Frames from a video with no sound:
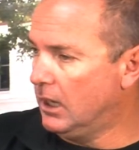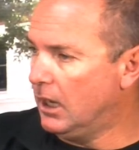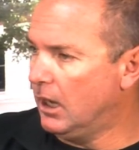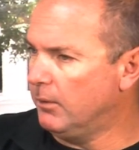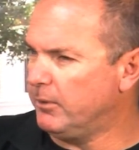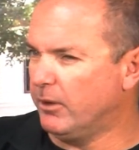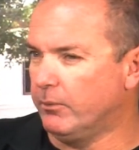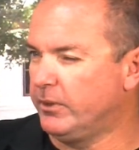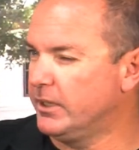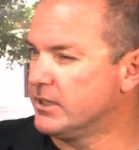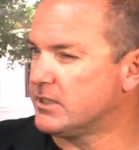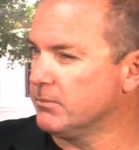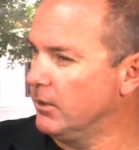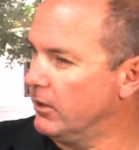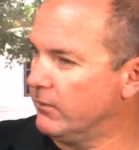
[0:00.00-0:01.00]
You know, we did
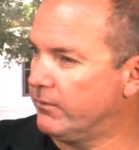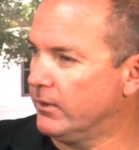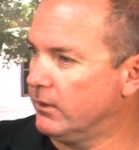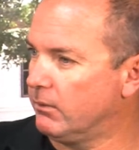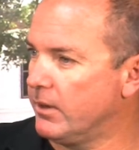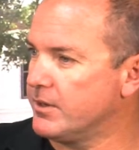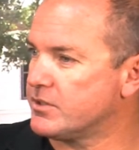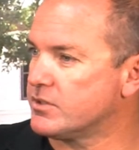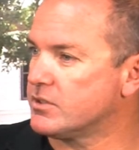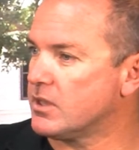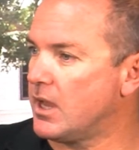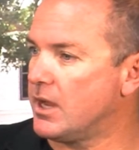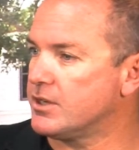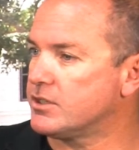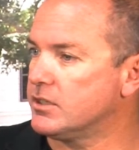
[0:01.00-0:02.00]
some other fundraisers
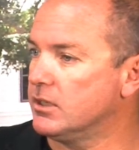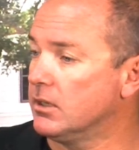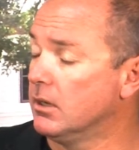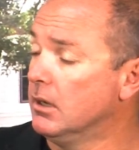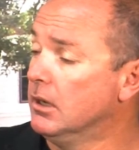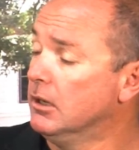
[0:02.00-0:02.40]
last year.